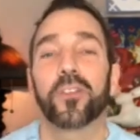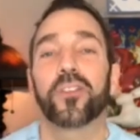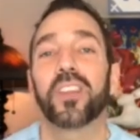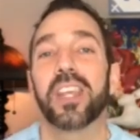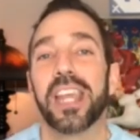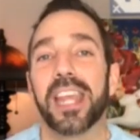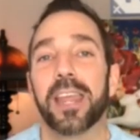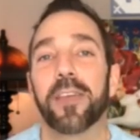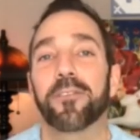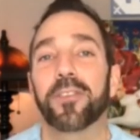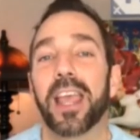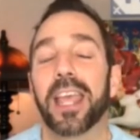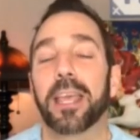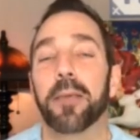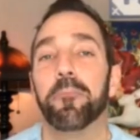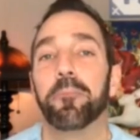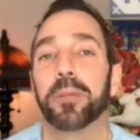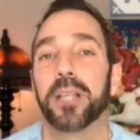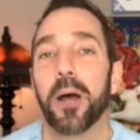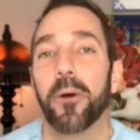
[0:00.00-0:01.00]
or seeing if they
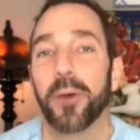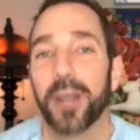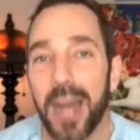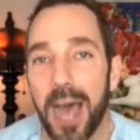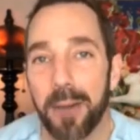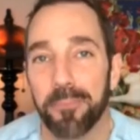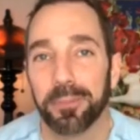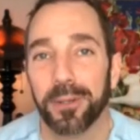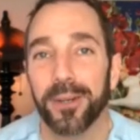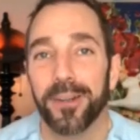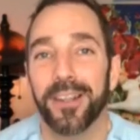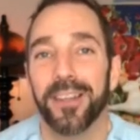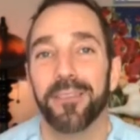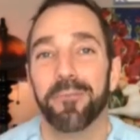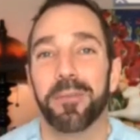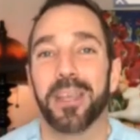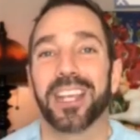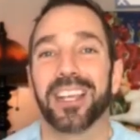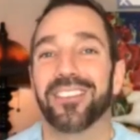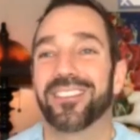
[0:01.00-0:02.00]
can blow it up,
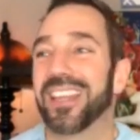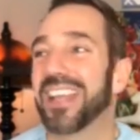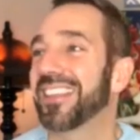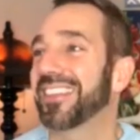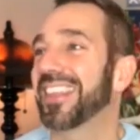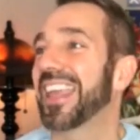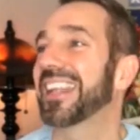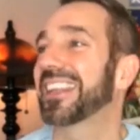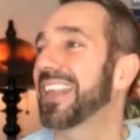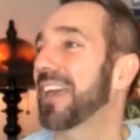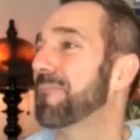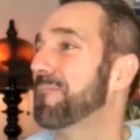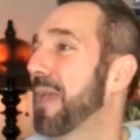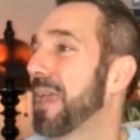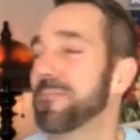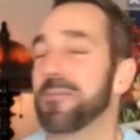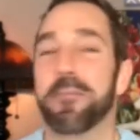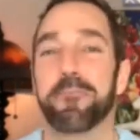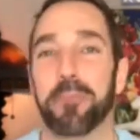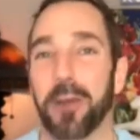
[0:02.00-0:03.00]
because they think that
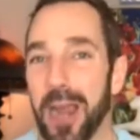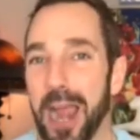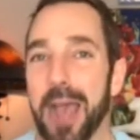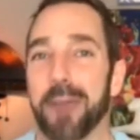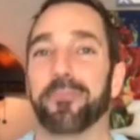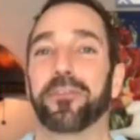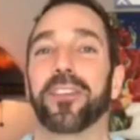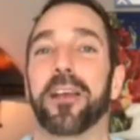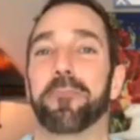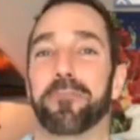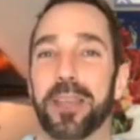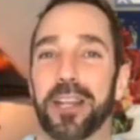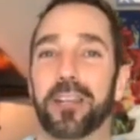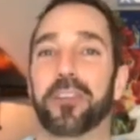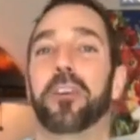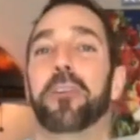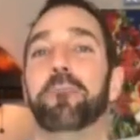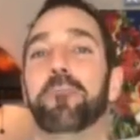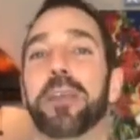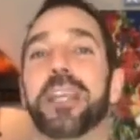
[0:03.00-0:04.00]
maybe perhaps
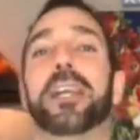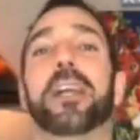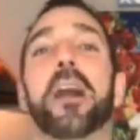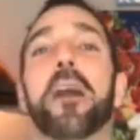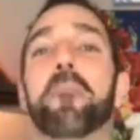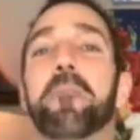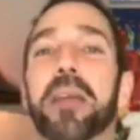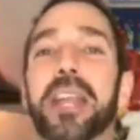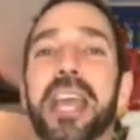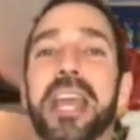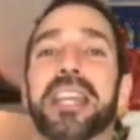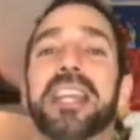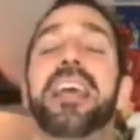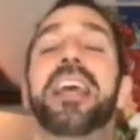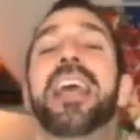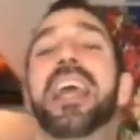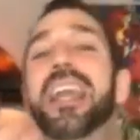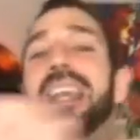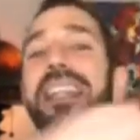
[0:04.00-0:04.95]
something could be coming in